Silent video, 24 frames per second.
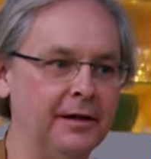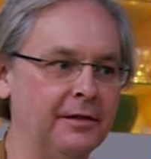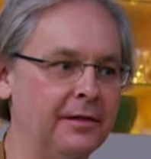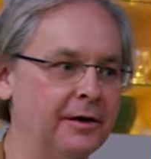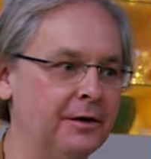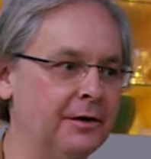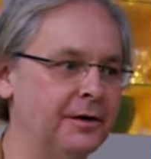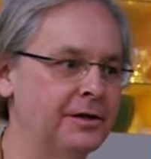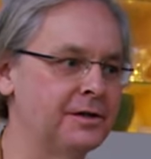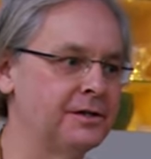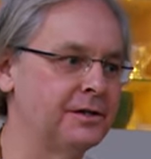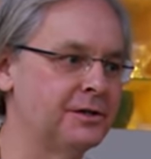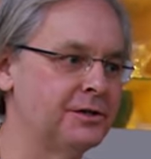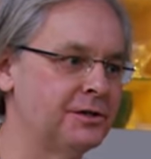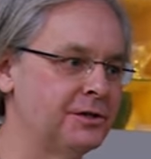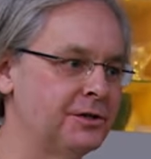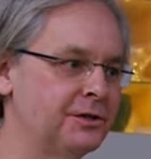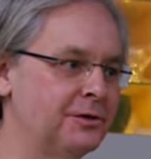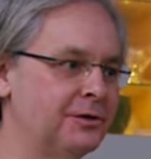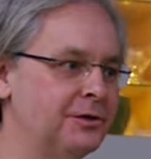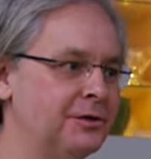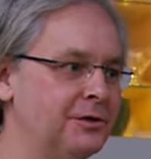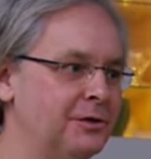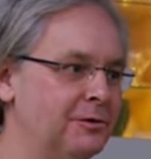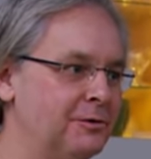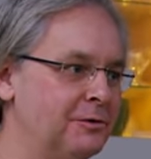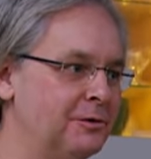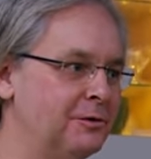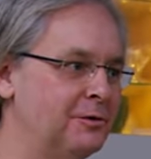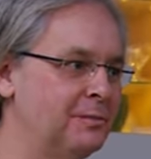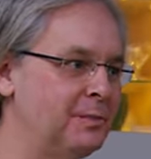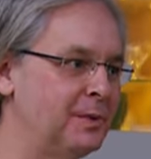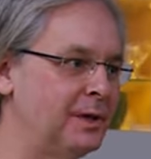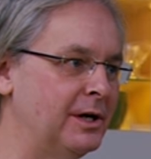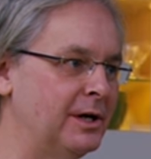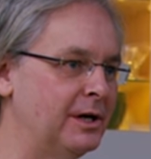There is a certain
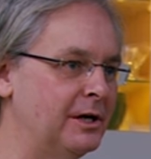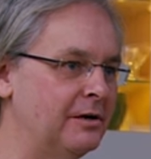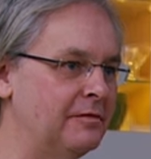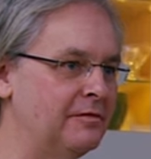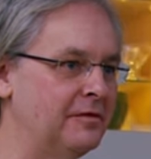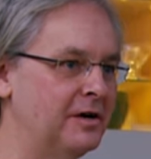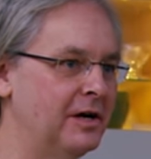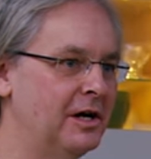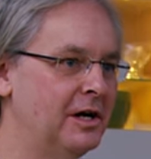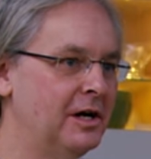group of